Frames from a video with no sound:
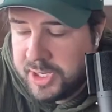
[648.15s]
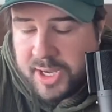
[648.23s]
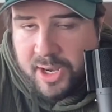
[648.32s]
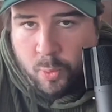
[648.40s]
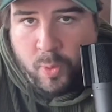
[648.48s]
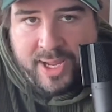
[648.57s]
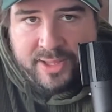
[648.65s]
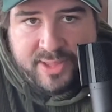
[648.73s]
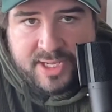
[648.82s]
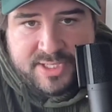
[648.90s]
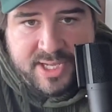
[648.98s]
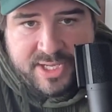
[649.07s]
kind of weight
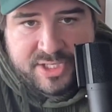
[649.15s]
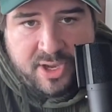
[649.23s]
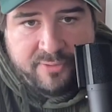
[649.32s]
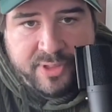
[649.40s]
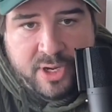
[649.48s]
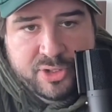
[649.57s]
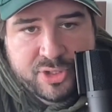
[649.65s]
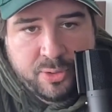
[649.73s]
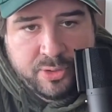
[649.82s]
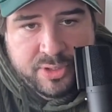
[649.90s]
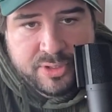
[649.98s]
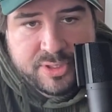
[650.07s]
that takes off their
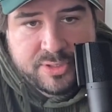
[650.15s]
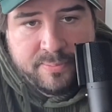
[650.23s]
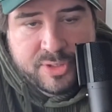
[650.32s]
shoulders.